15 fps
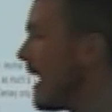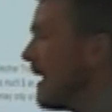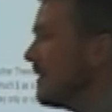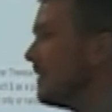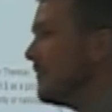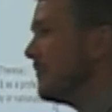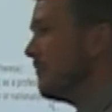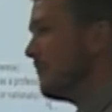I
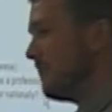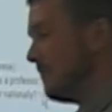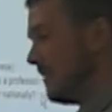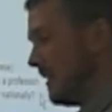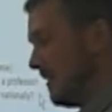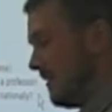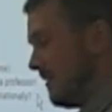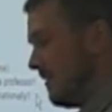live in
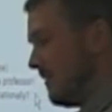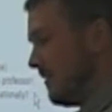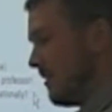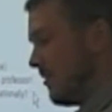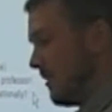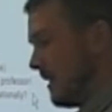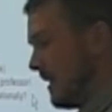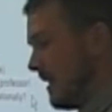Flint,
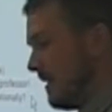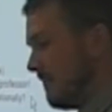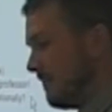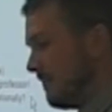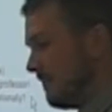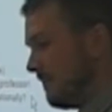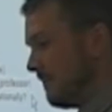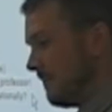okay?